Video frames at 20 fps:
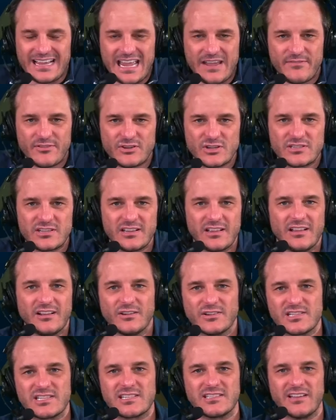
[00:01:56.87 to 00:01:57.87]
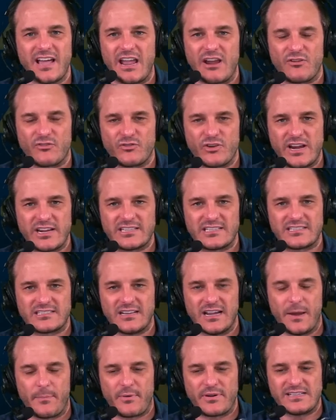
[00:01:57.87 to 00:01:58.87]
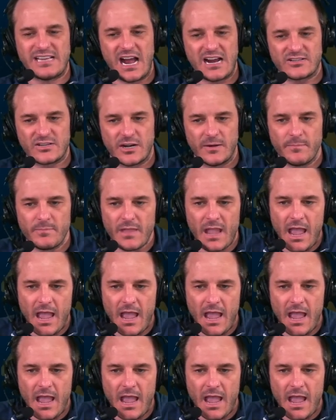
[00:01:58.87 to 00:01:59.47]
even just a little slight wrist protector